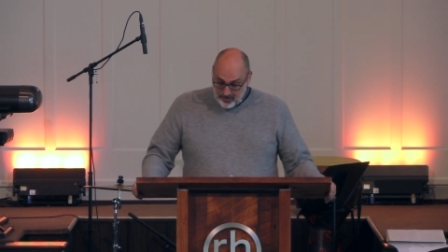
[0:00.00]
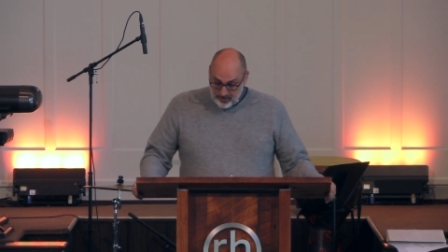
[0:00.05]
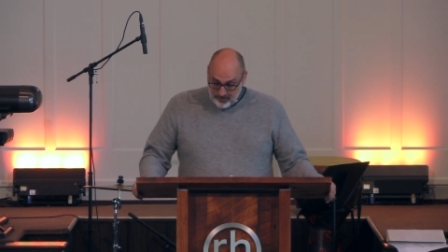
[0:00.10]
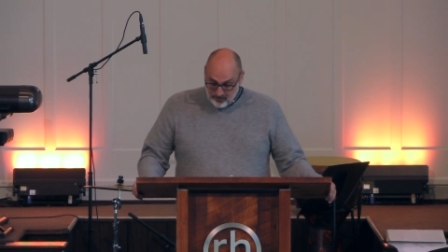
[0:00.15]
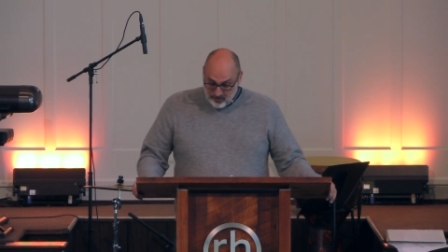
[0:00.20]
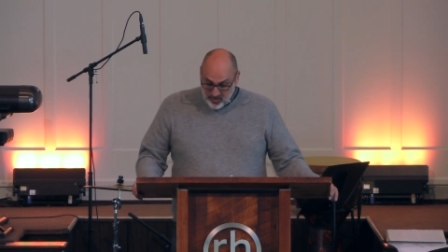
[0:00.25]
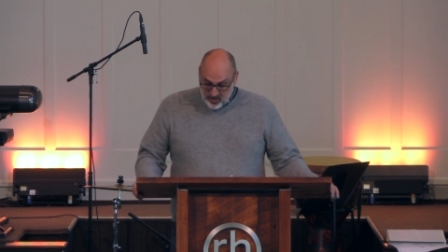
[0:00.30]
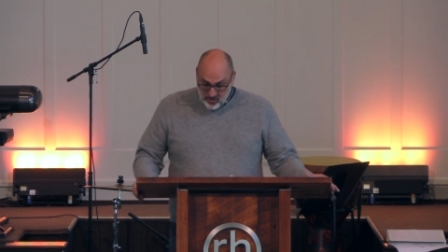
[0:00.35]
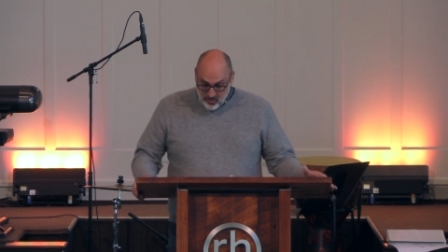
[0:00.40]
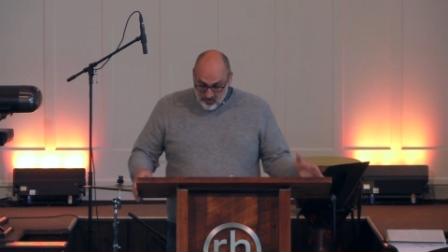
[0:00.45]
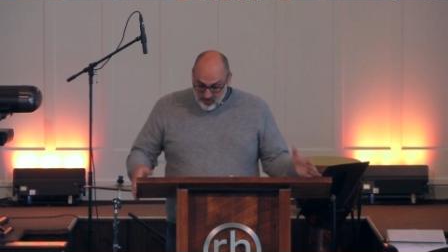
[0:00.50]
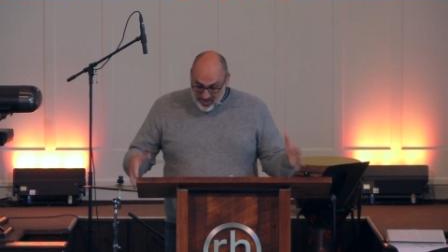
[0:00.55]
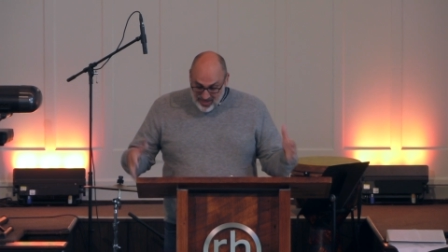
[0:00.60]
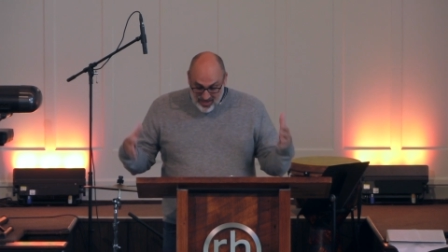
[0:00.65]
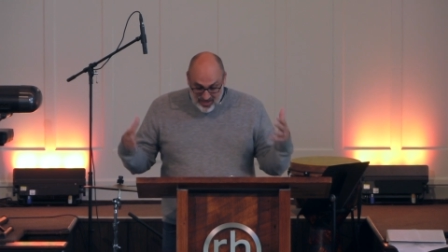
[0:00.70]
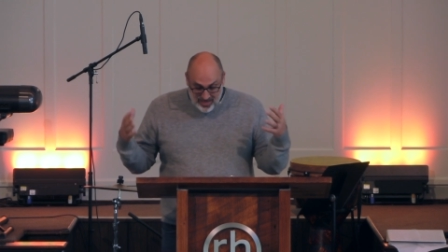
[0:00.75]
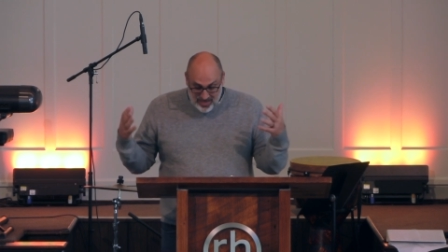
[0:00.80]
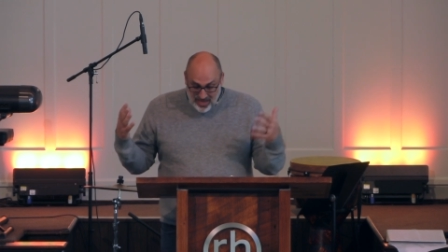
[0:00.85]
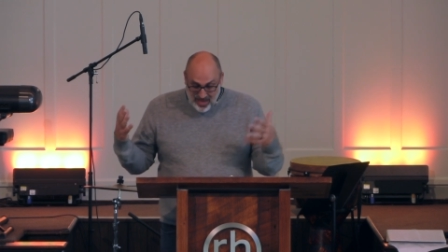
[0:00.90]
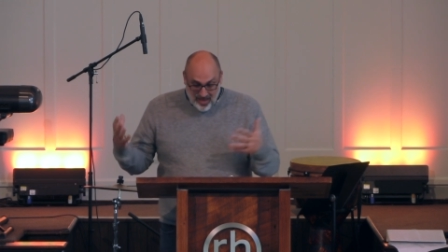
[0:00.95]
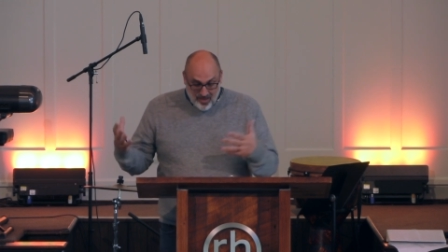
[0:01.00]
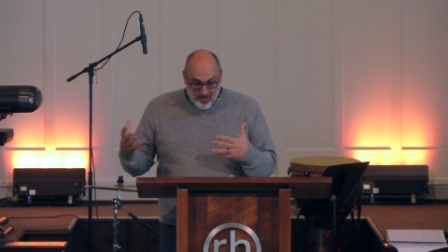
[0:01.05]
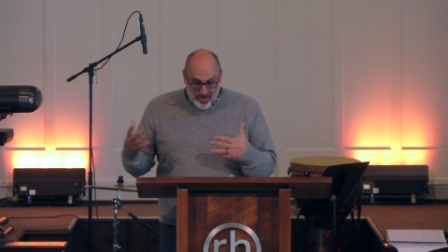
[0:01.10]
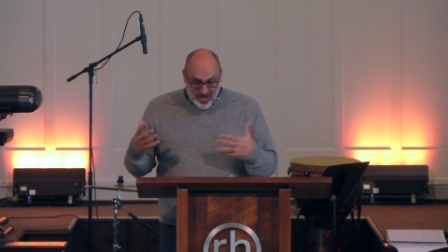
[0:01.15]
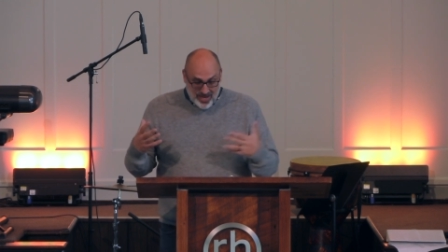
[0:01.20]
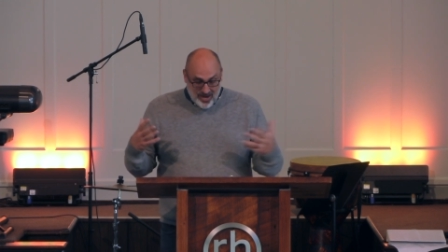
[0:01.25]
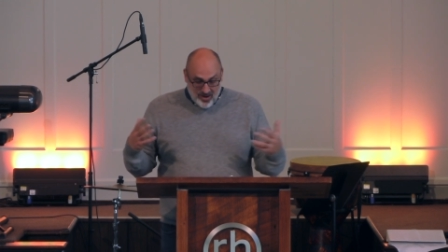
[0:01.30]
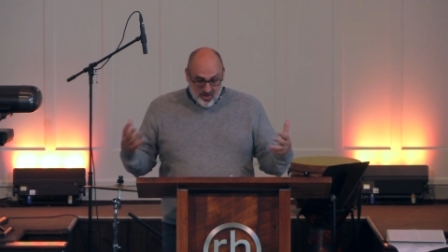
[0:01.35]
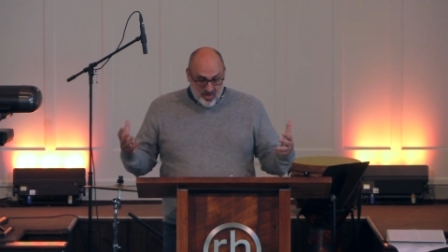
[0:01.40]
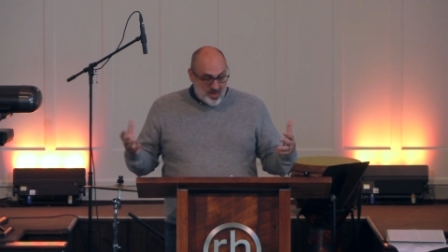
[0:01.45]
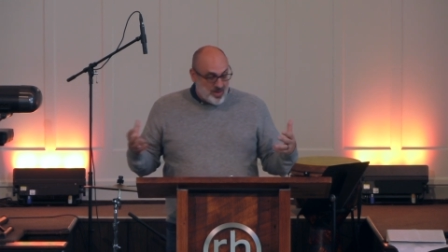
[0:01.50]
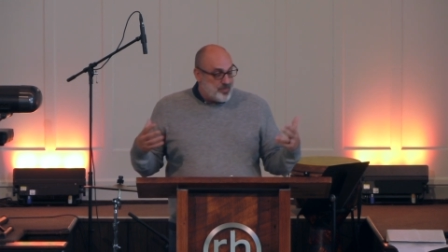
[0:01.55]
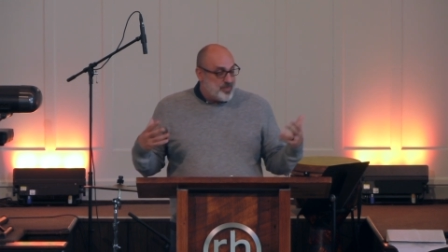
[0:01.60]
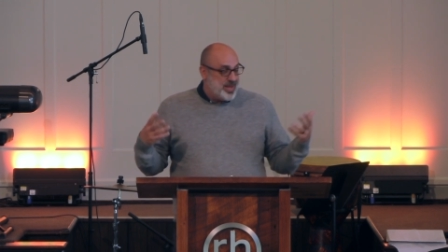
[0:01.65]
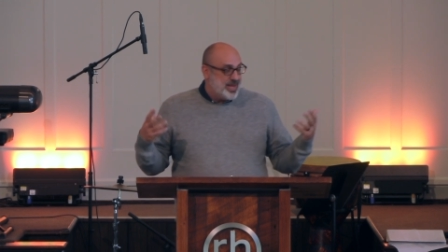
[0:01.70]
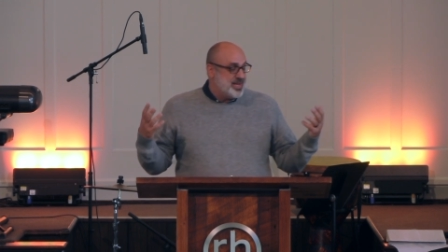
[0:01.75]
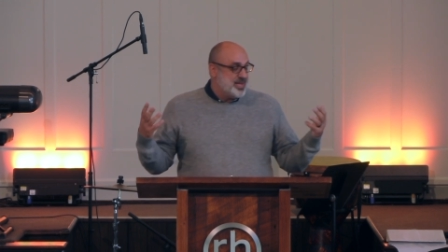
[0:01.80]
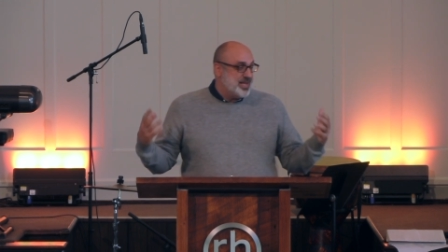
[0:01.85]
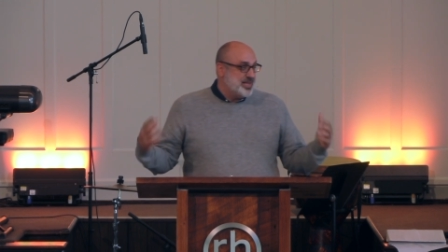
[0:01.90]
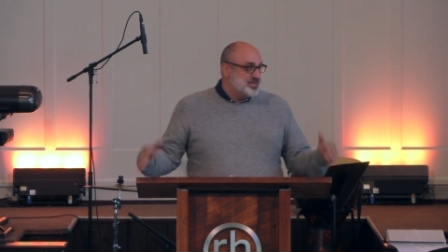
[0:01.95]
You don't need to come and hear the
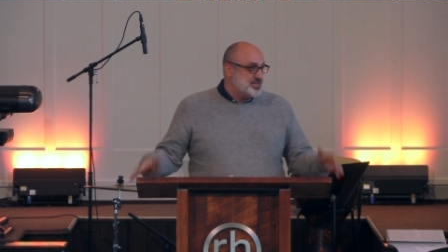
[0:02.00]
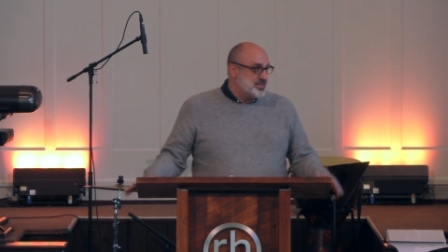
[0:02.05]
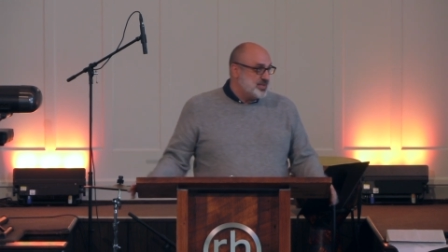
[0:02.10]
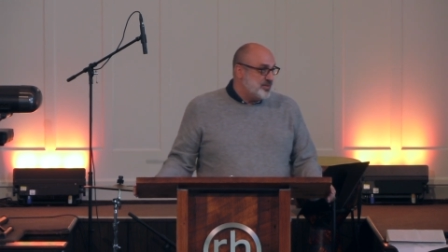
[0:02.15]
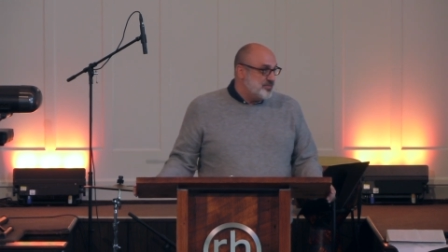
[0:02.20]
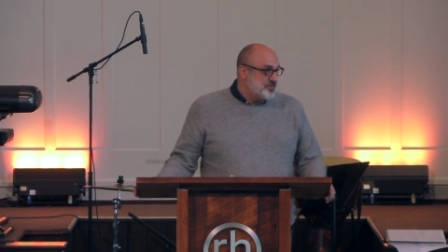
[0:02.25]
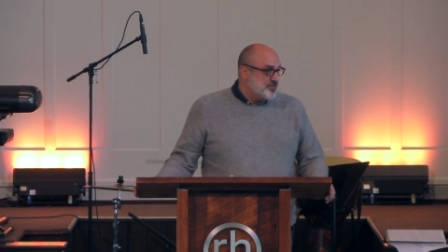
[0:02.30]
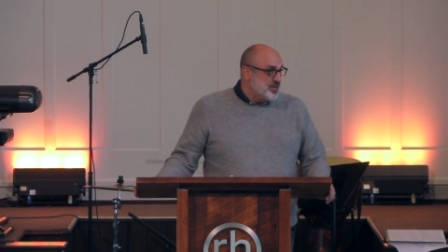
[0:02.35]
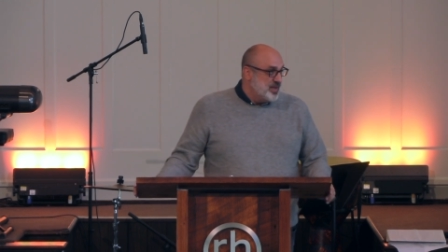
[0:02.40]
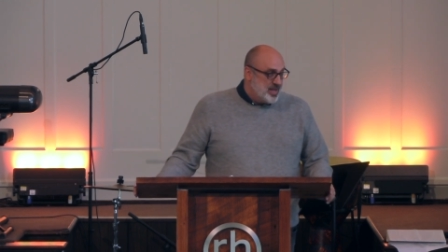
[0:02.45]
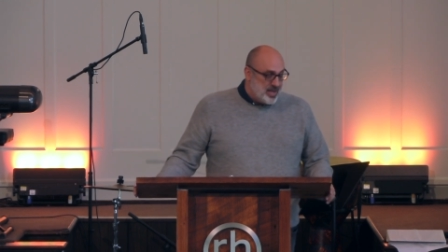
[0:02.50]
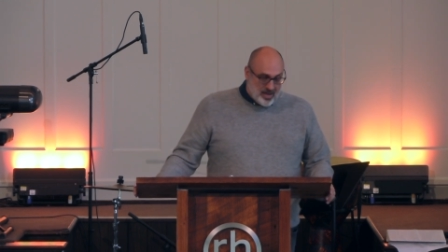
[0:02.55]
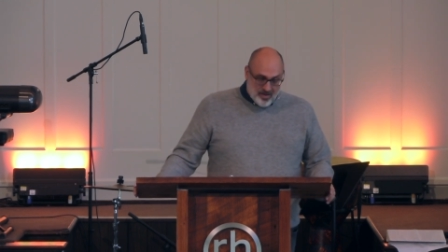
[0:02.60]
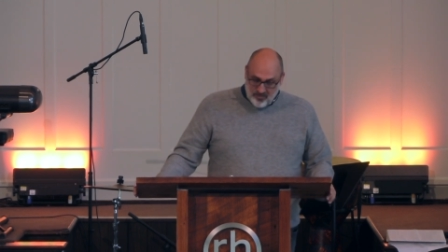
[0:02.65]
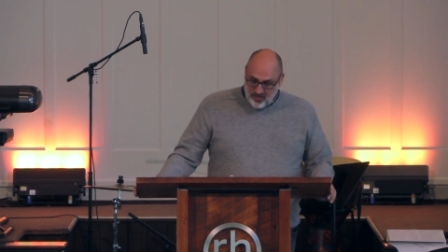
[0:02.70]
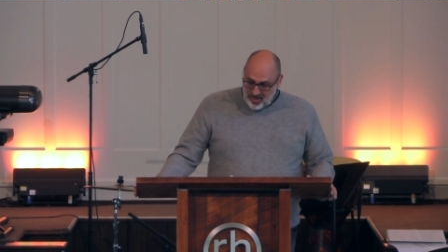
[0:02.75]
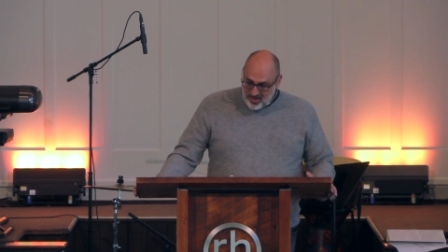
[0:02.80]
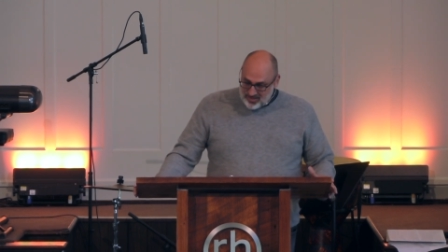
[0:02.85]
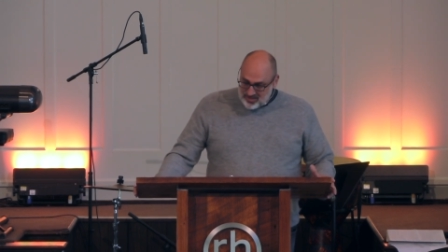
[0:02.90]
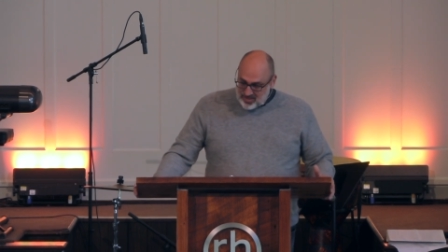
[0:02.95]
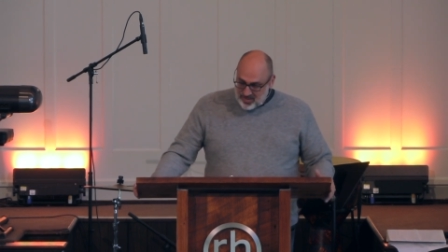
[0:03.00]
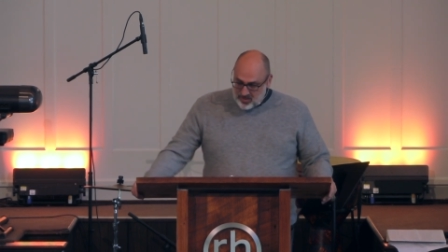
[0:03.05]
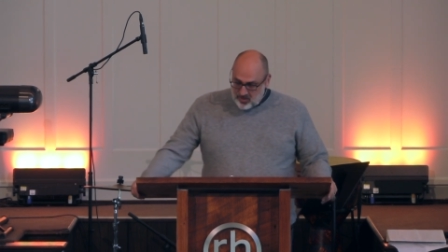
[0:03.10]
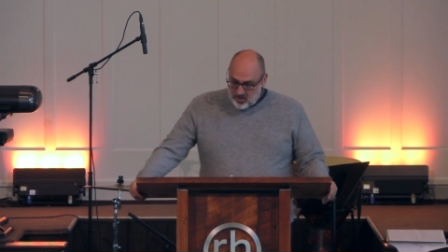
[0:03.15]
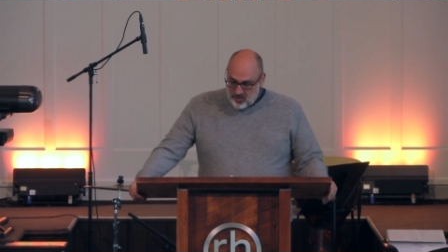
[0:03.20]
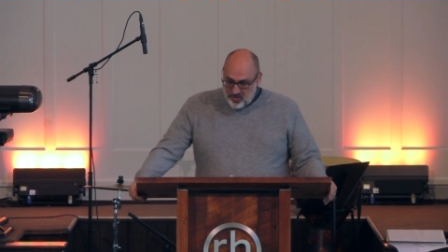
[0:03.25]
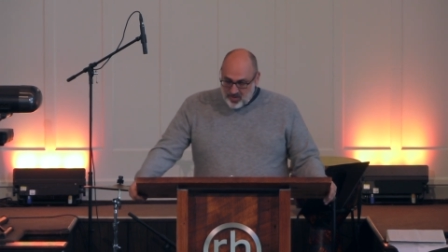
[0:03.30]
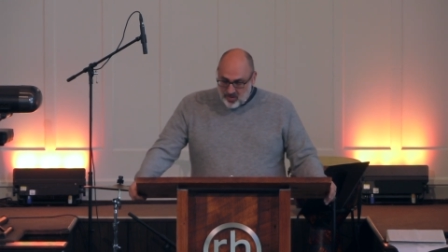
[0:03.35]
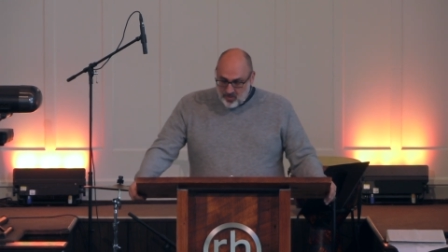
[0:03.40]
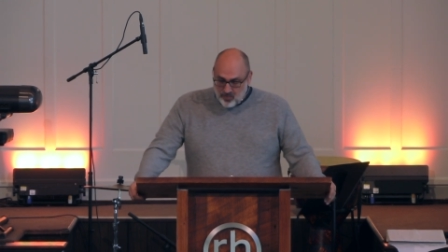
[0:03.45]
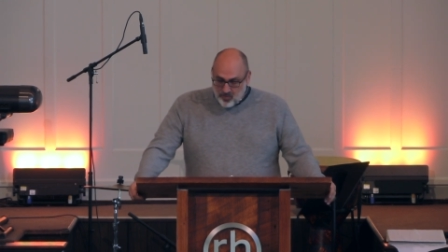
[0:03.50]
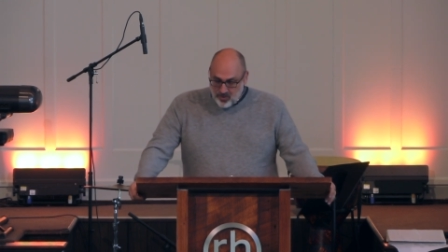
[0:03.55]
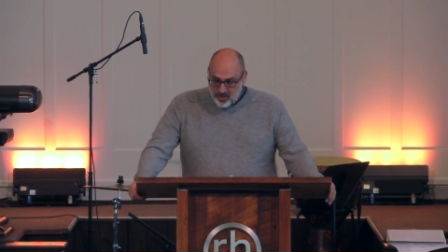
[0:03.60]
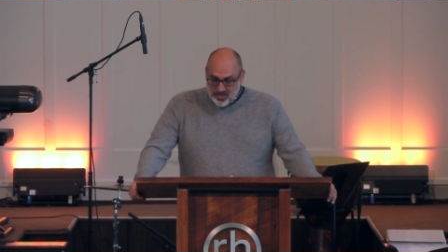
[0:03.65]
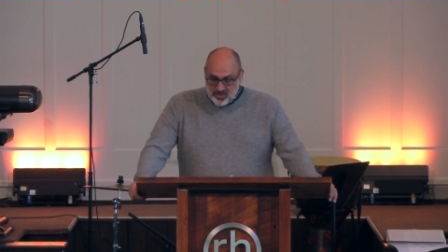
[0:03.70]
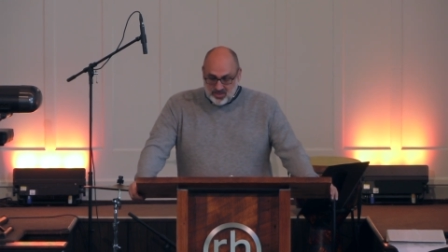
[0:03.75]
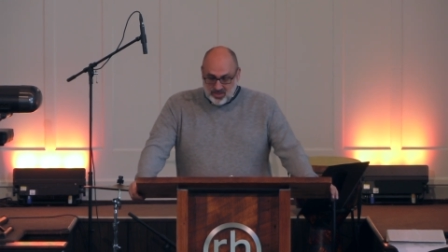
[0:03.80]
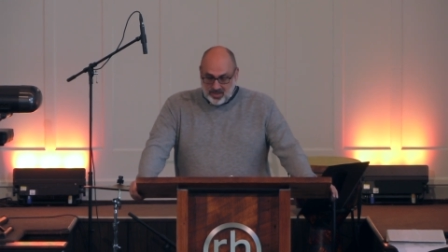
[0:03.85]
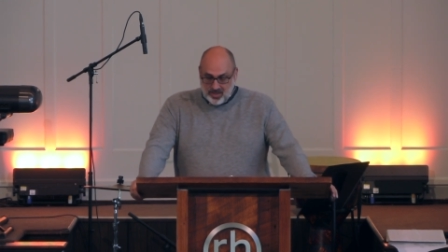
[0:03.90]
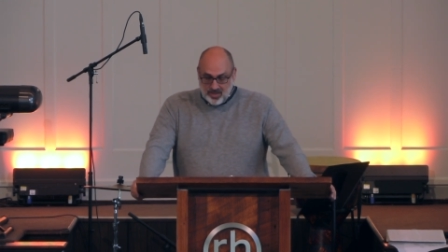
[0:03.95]
opinions of, of us that are, that are
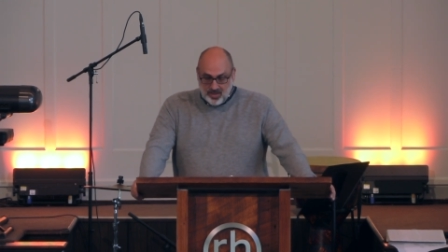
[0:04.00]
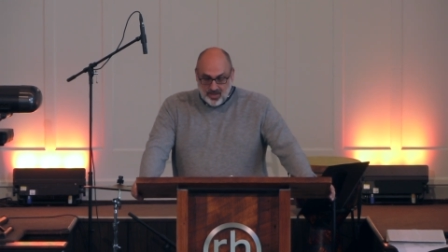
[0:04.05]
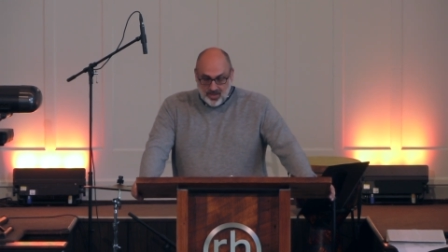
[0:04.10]
preaching.